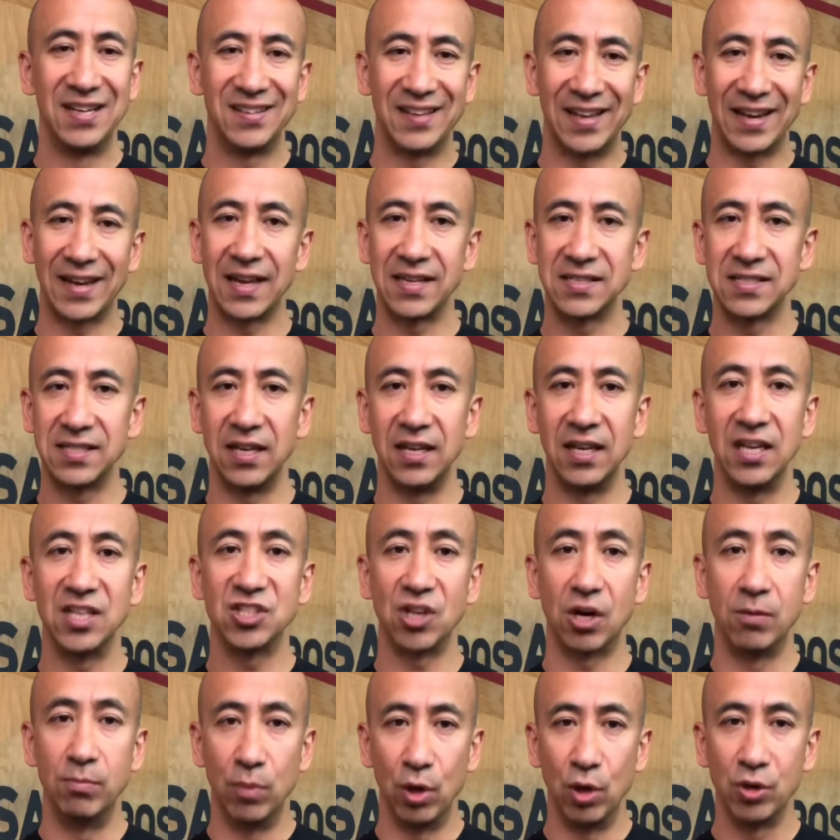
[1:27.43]
Like I said, it's
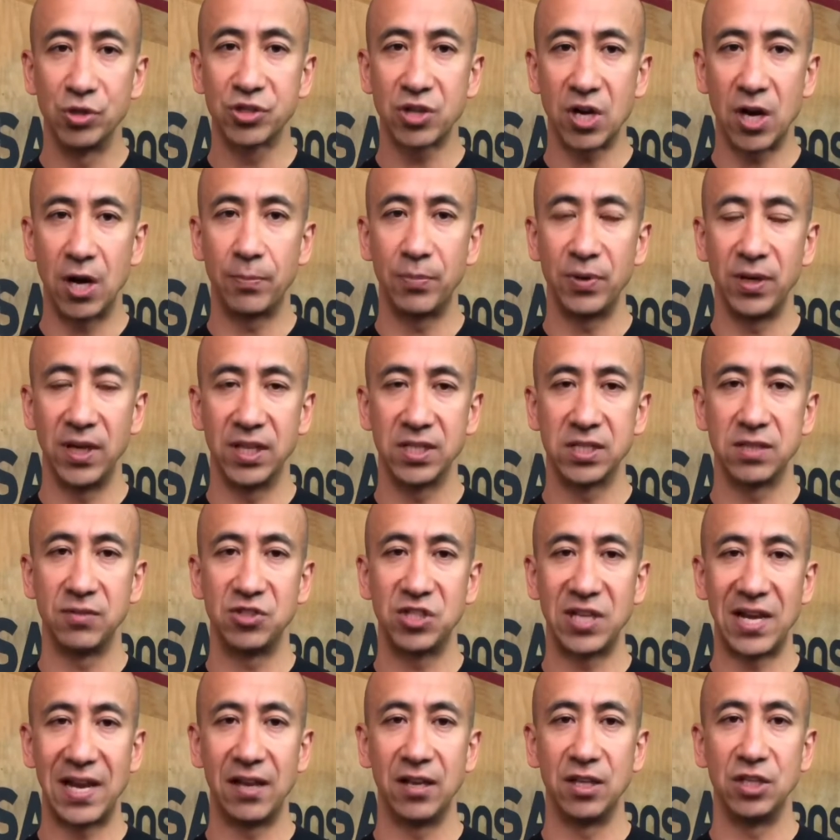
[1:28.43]
our most comprehensive
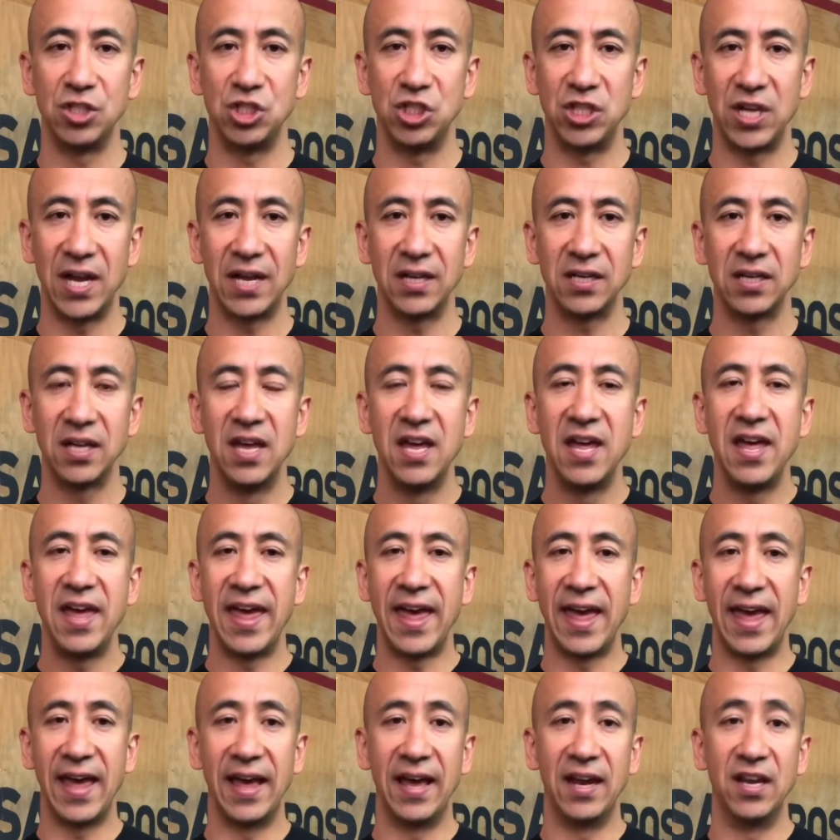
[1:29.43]
challenge yet,
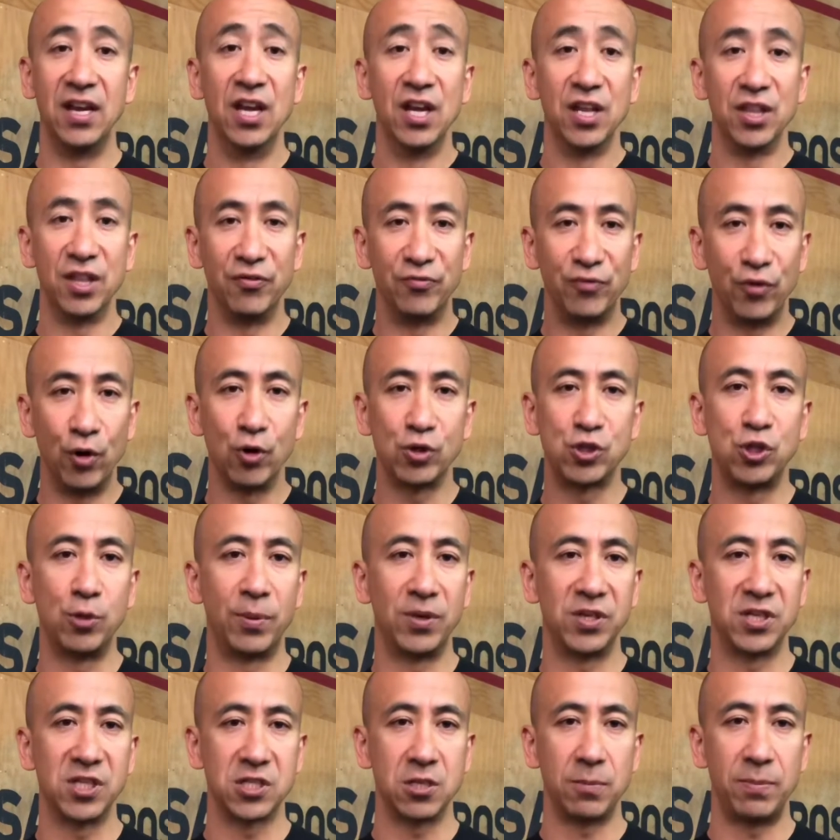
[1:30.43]
and the folks who
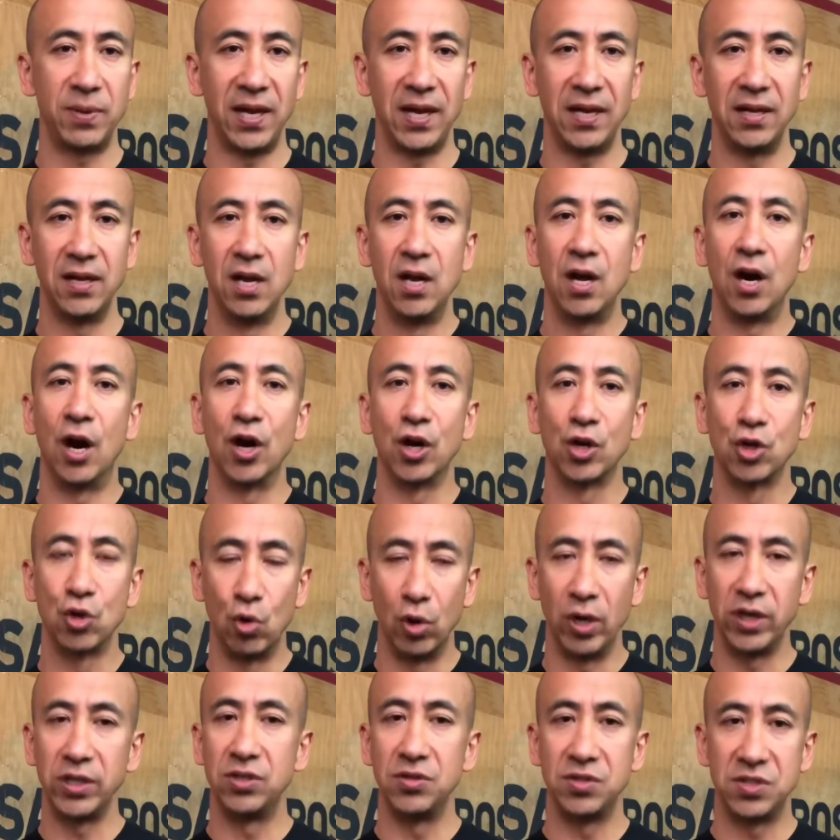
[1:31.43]
participate are
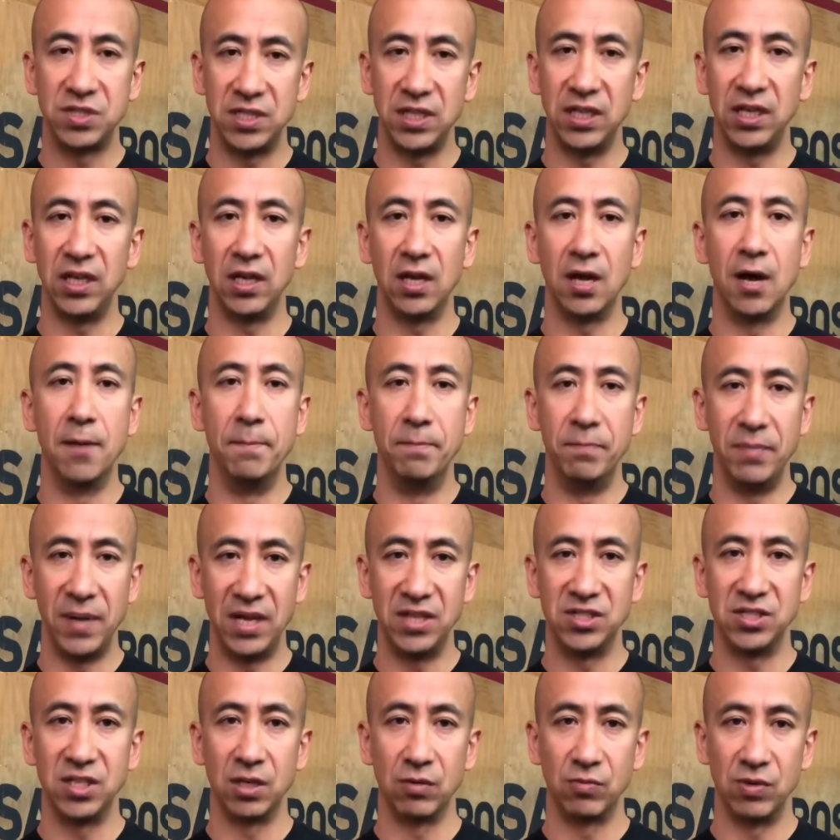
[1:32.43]
going to see
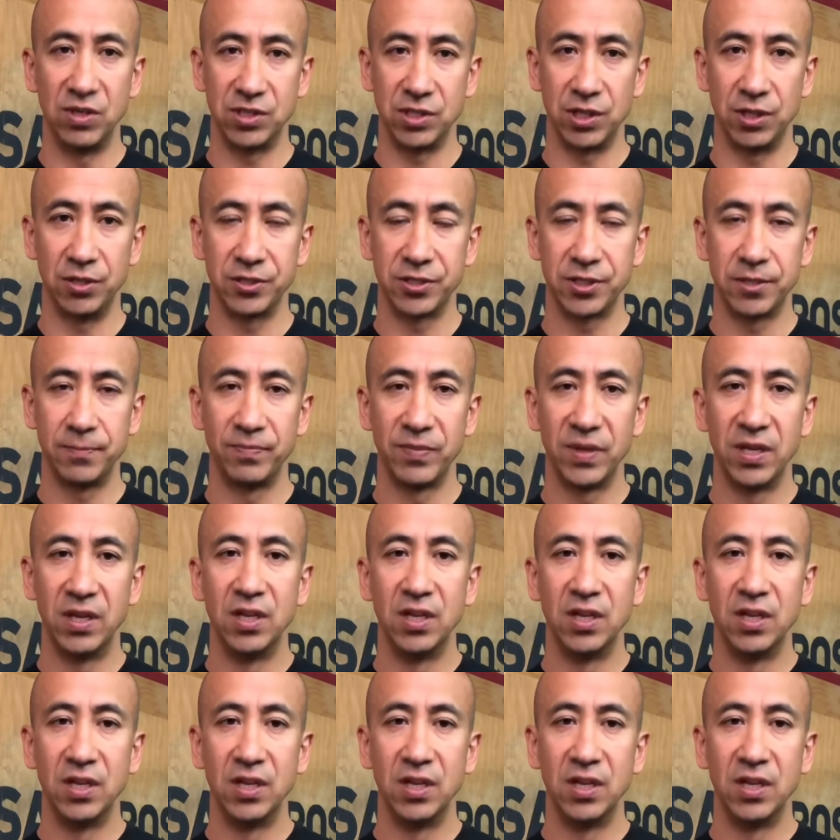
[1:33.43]
amazing results.